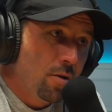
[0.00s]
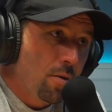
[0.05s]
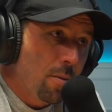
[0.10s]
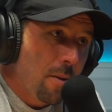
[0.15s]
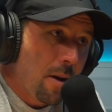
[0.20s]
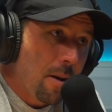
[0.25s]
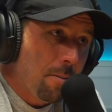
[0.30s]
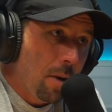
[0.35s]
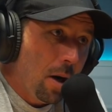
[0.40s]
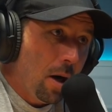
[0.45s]
you
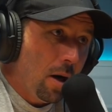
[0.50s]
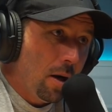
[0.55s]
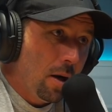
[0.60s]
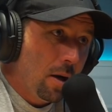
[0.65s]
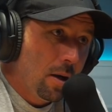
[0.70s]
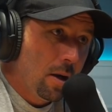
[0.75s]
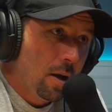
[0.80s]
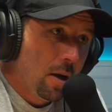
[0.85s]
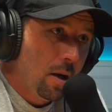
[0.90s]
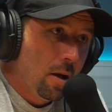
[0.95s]
remember?
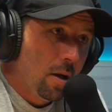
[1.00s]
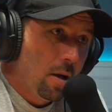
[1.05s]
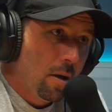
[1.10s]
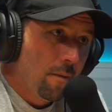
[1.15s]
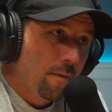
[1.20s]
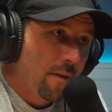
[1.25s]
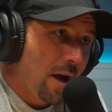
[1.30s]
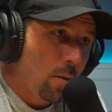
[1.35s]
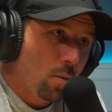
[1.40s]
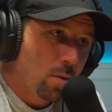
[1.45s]
Yeah.
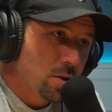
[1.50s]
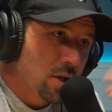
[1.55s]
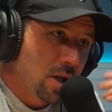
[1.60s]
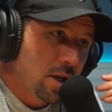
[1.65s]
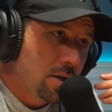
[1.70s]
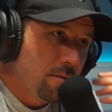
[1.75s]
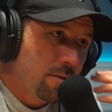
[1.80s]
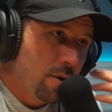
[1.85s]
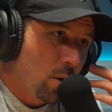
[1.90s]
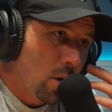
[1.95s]
That wasn't
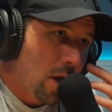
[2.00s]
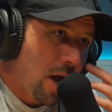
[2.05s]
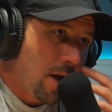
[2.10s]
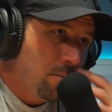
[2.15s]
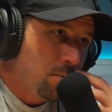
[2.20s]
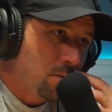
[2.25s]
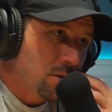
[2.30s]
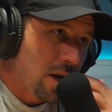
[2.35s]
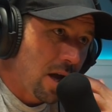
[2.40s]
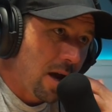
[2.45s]
in the real
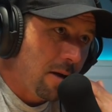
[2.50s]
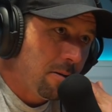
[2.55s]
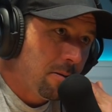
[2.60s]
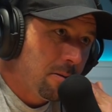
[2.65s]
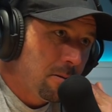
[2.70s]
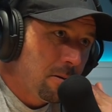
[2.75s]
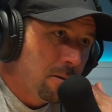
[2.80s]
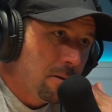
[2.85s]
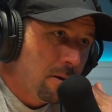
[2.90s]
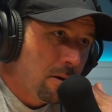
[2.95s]
game, was it?
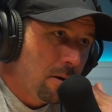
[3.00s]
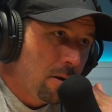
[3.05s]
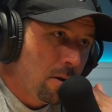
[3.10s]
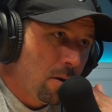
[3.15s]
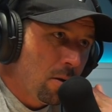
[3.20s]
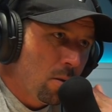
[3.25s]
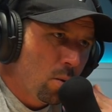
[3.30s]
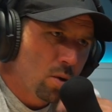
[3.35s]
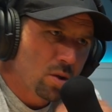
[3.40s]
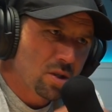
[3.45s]
Yeah, it was.
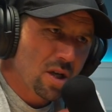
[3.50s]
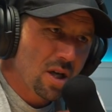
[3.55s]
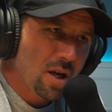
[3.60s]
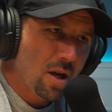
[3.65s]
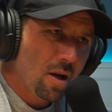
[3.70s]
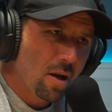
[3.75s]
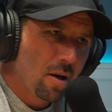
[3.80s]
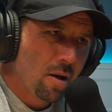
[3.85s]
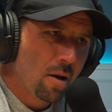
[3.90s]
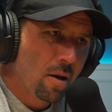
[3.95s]
Was right it? Right
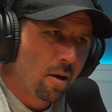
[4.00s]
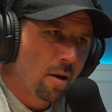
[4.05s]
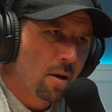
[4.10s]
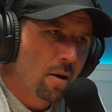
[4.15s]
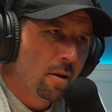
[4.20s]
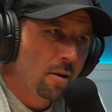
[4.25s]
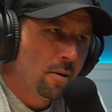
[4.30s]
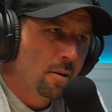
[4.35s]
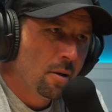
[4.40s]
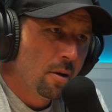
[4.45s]
near the very
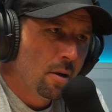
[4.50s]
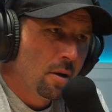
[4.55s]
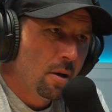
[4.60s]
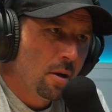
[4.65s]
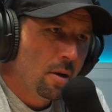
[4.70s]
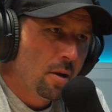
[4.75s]
end by the